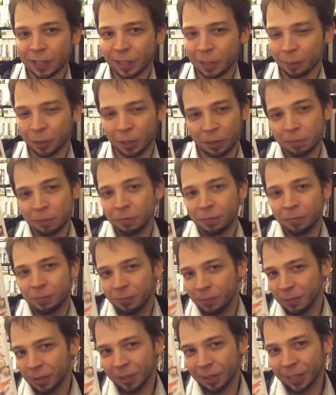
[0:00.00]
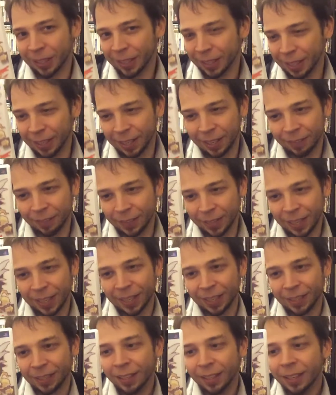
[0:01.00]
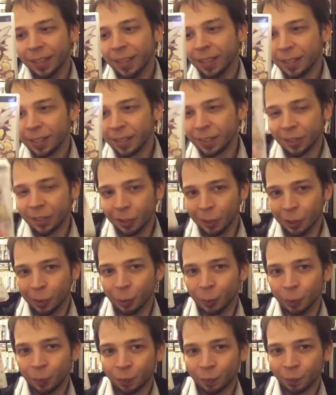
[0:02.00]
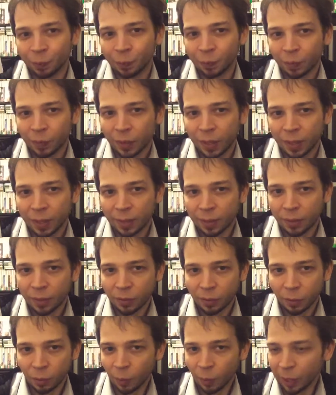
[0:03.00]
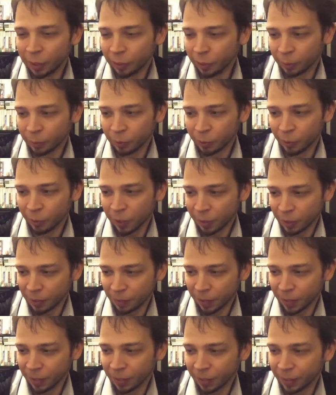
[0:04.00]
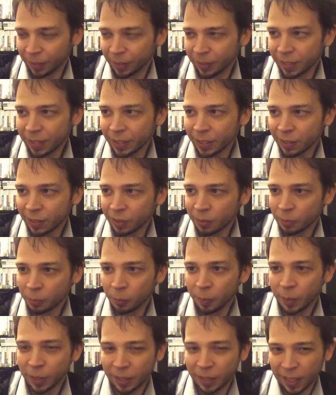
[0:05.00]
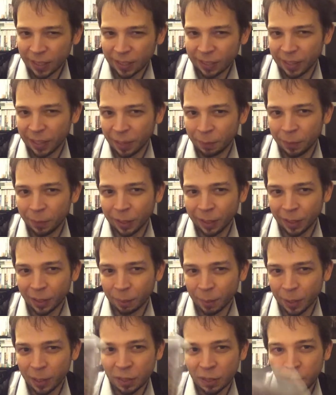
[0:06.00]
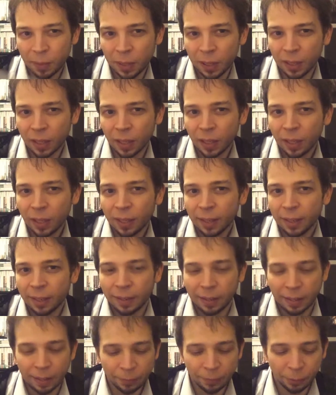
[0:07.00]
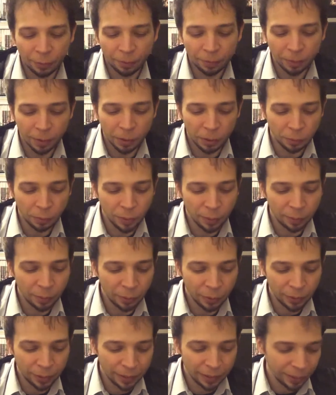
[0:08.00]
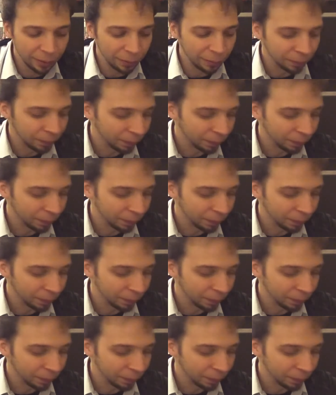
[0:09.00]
I'm like, fuck, I gotta have that. So Wild Arms Crossfire. This will be the next thing I play on the PSP after I finish what I'm doing now.